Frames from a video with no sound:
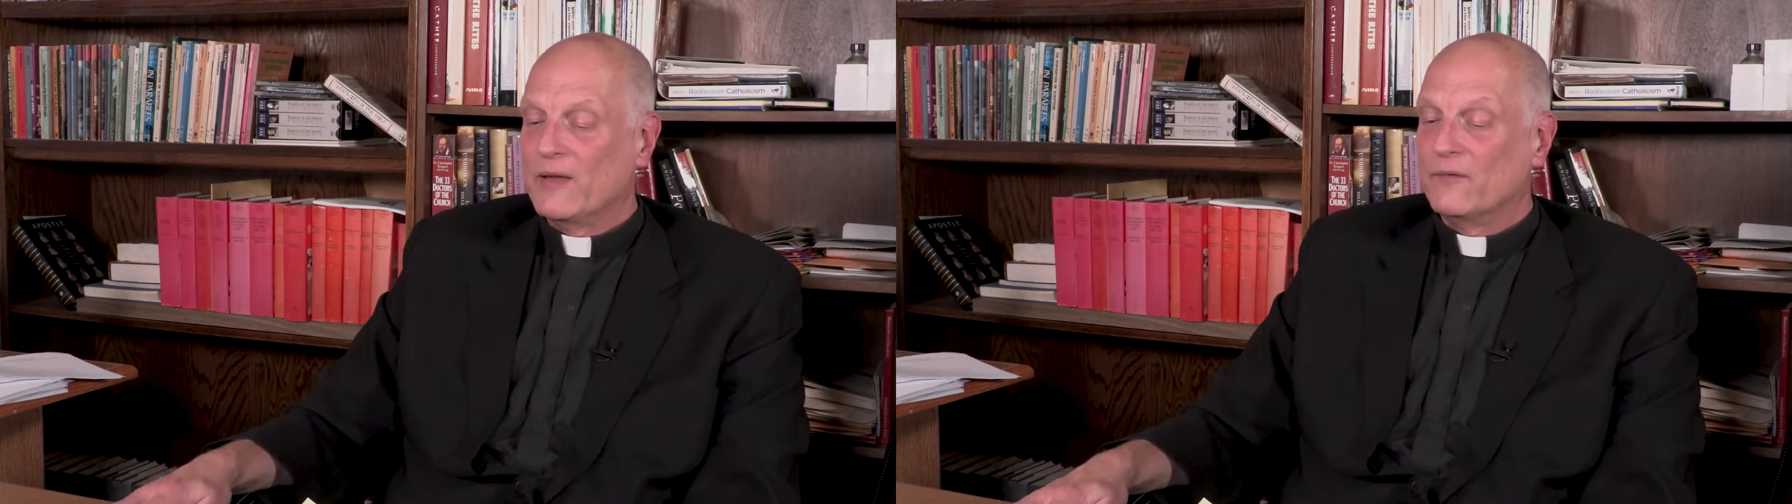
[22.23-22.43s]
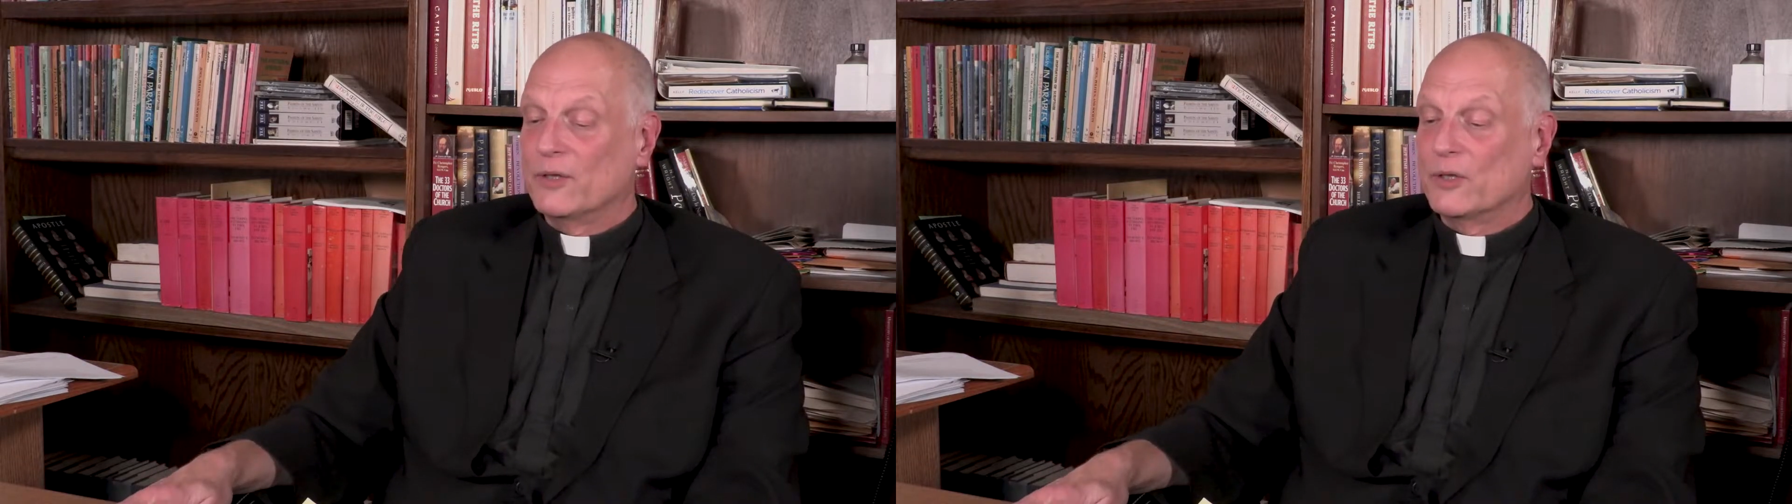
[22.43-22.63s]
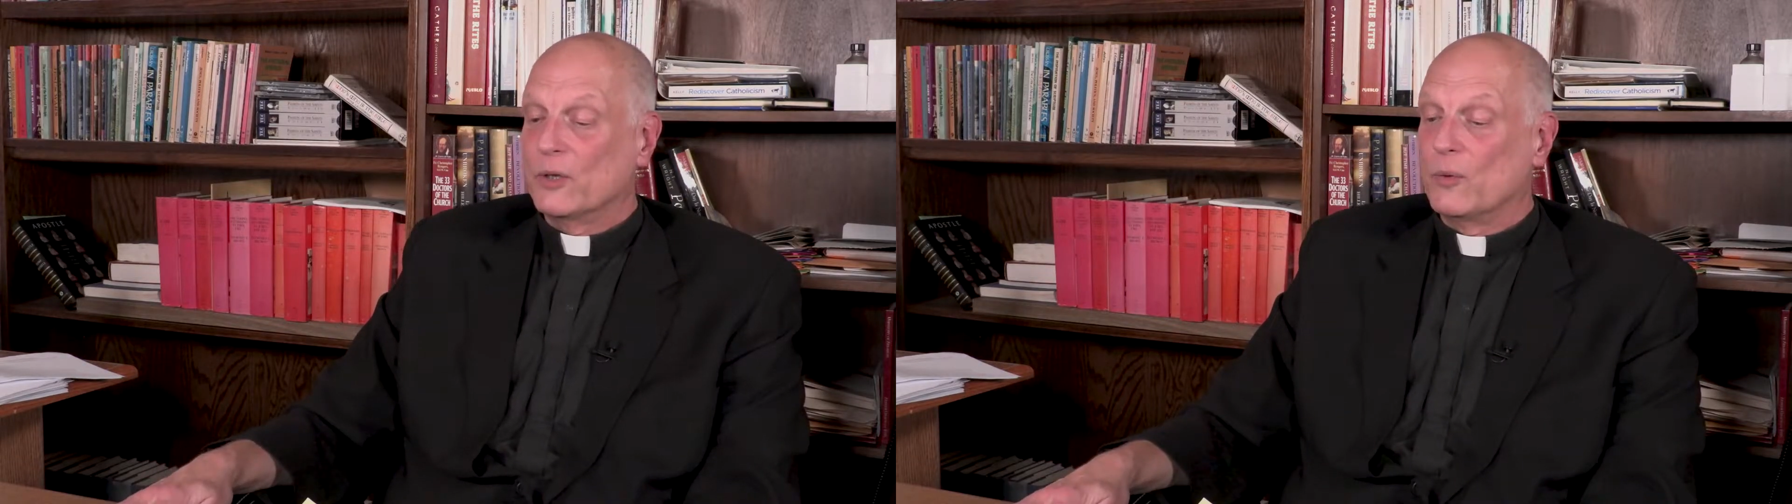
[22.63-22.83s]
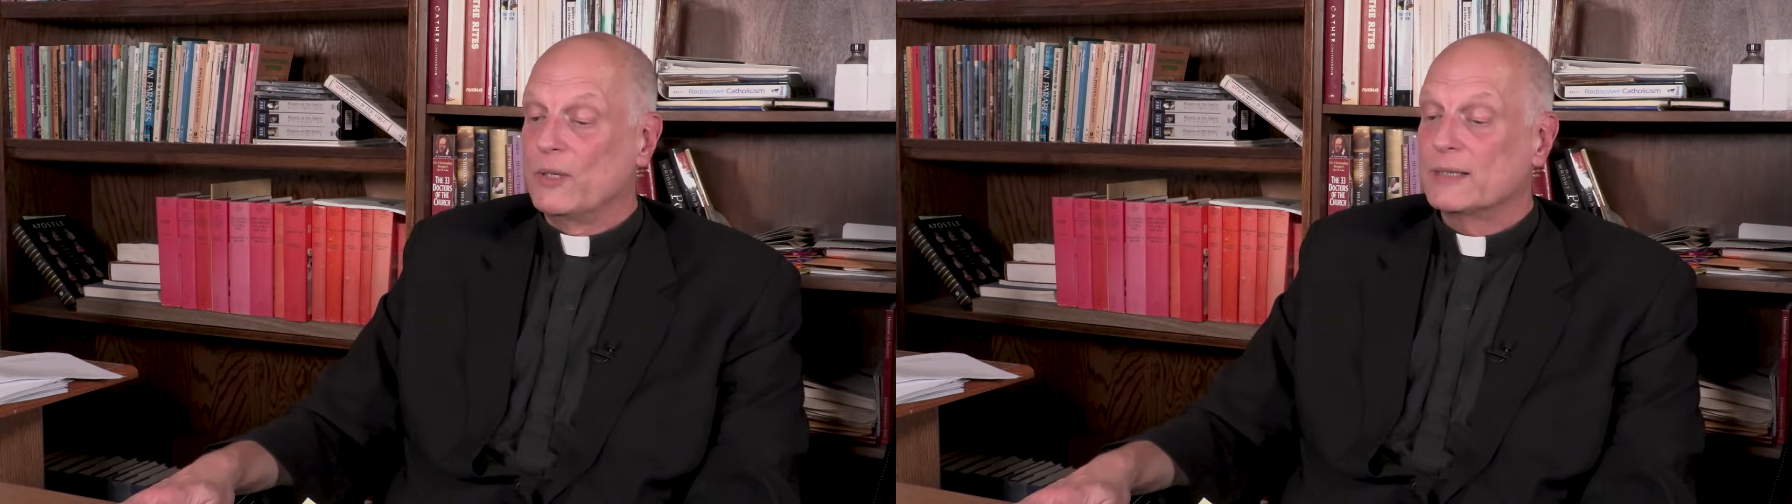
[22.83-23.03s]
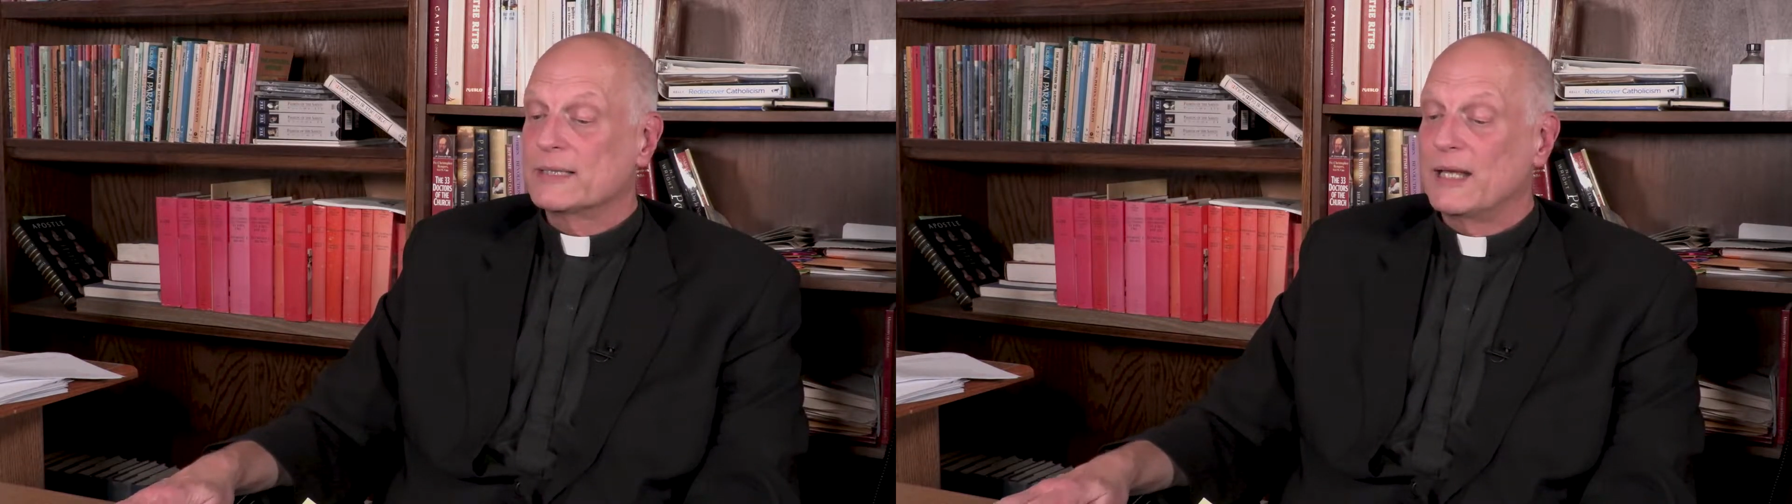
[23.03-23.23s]

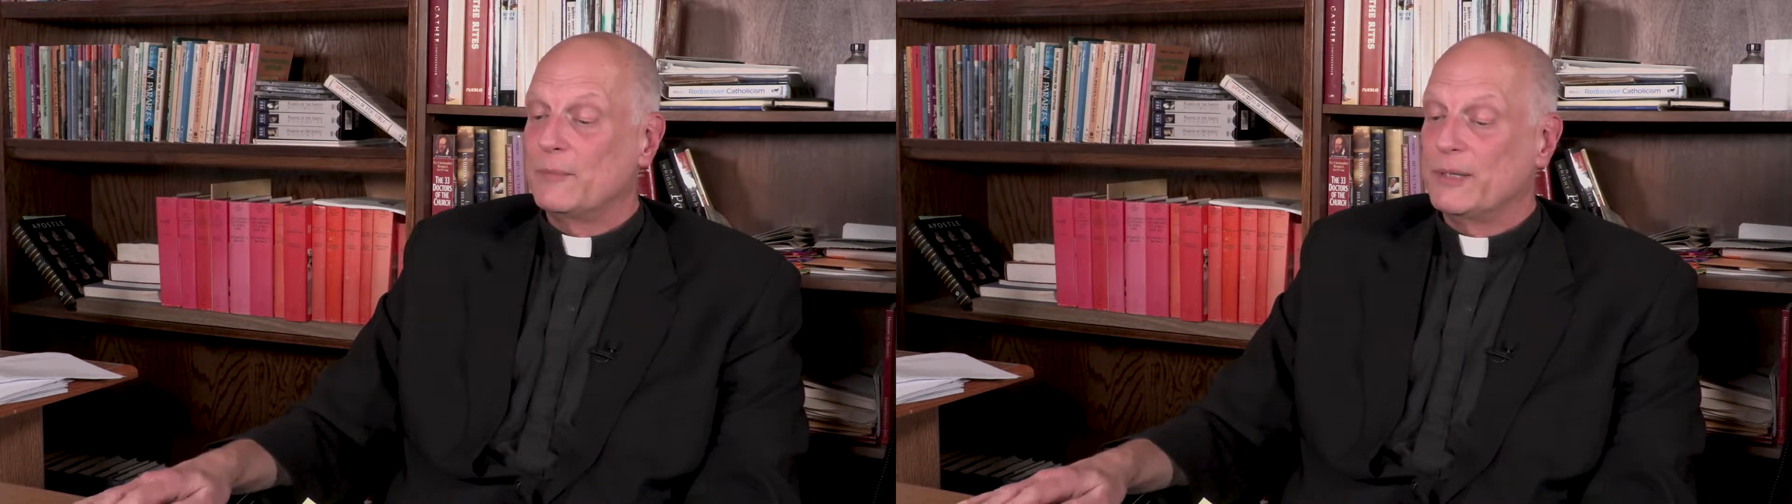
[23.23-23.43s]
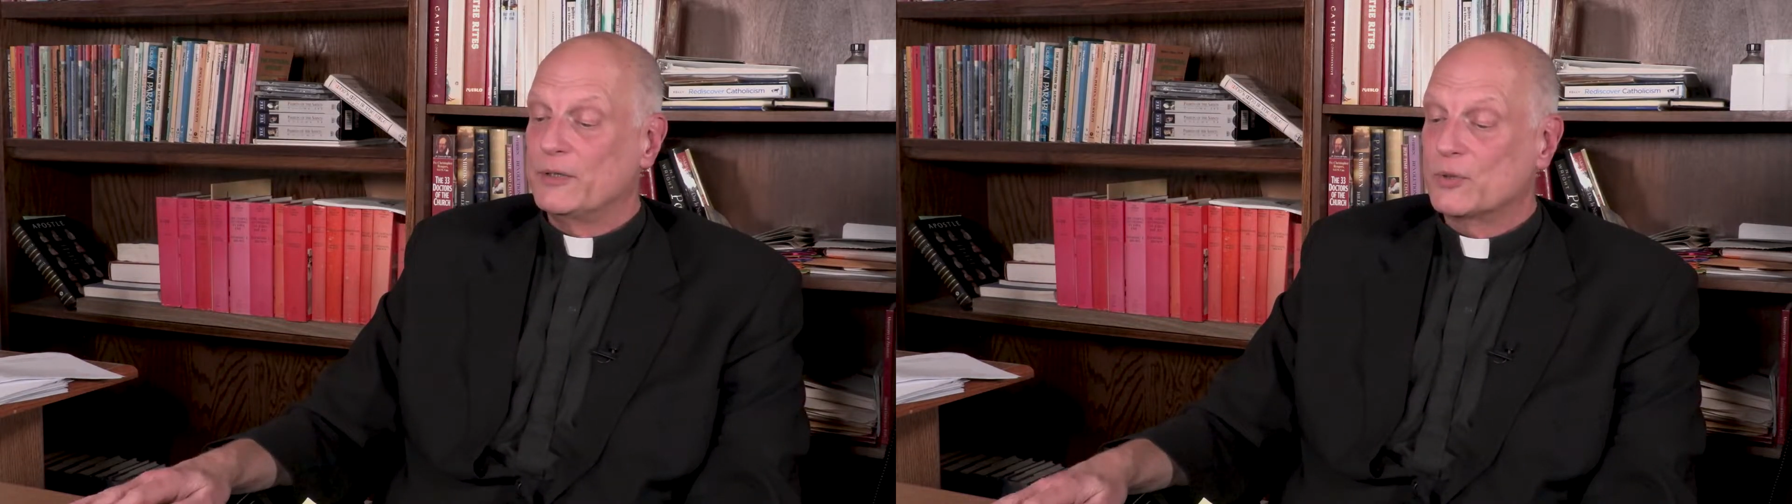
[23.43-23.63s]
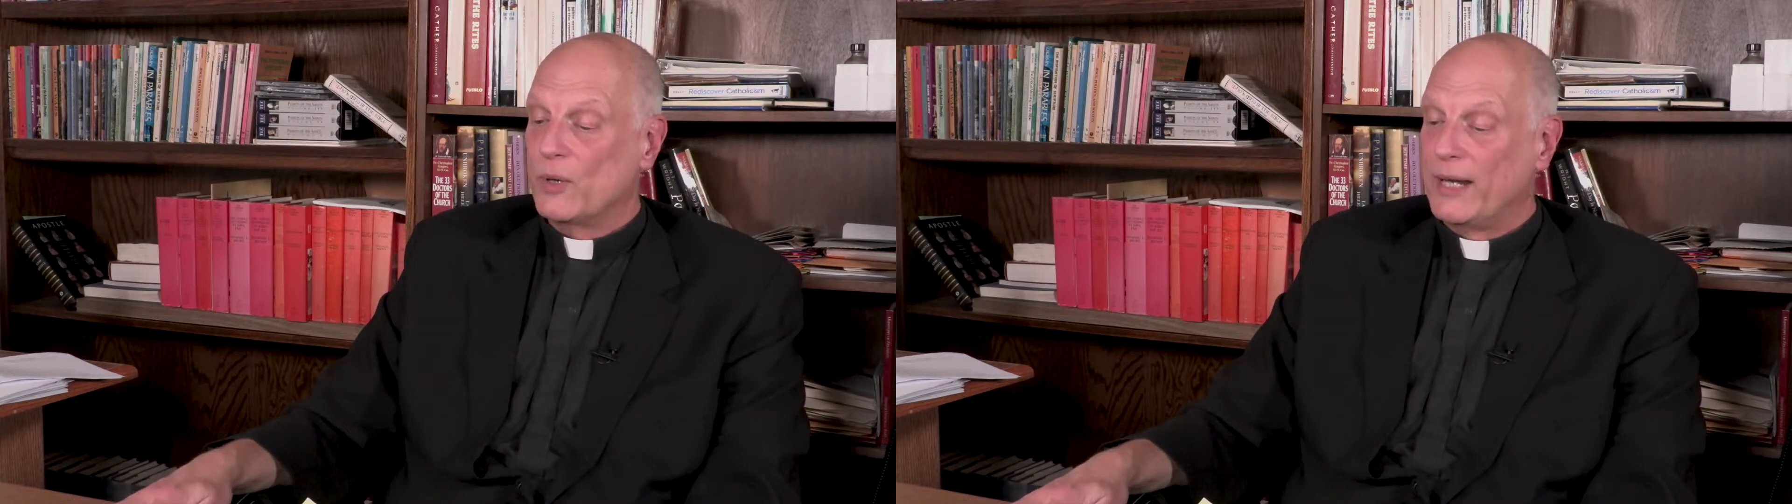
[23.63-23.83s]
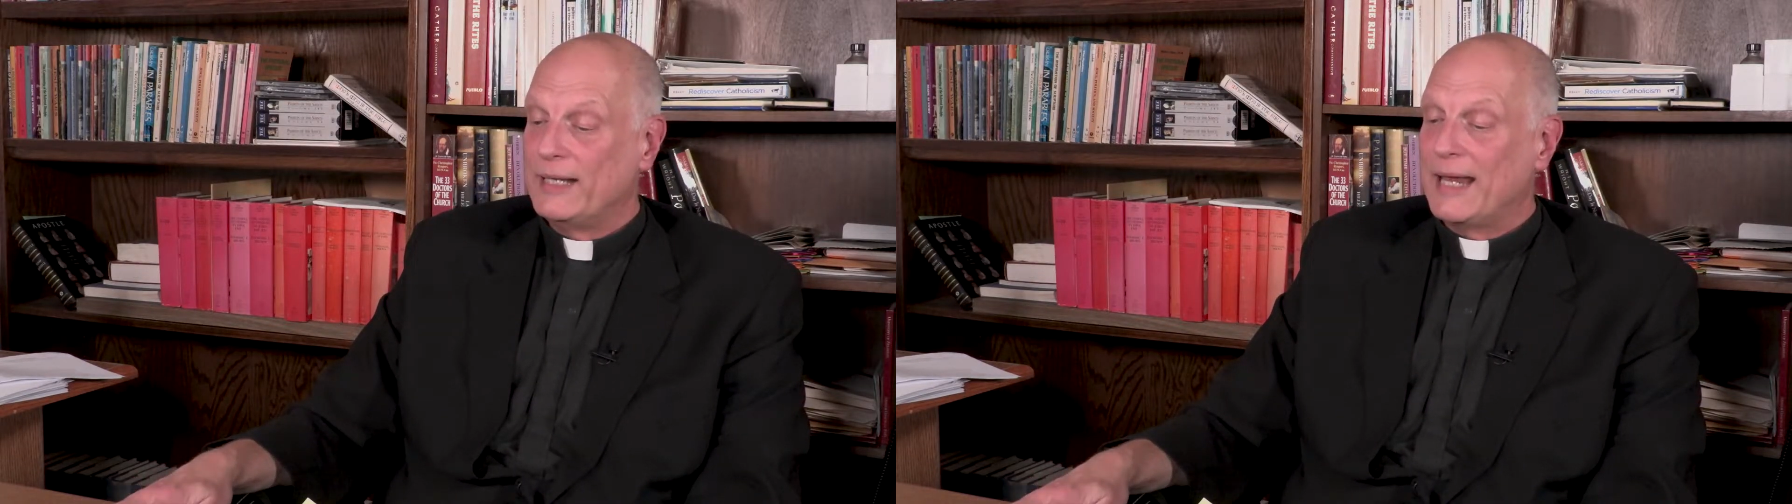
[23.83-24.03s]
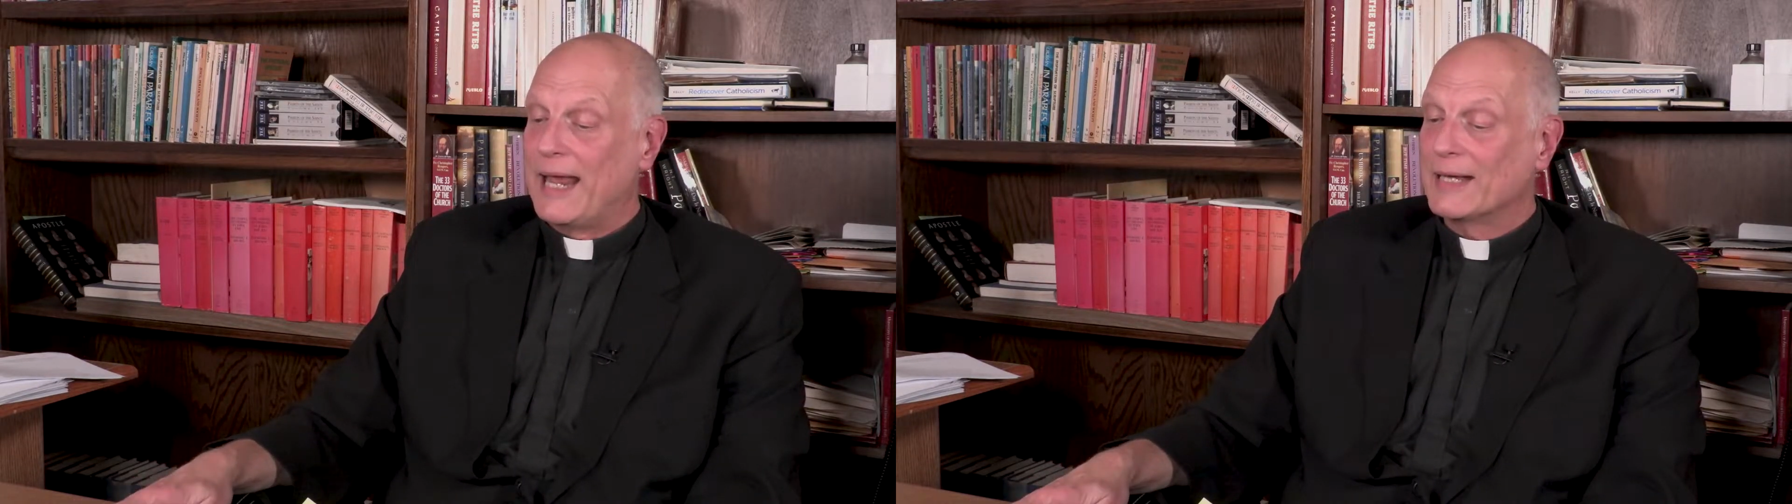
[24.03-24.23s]
Philogonius had been trained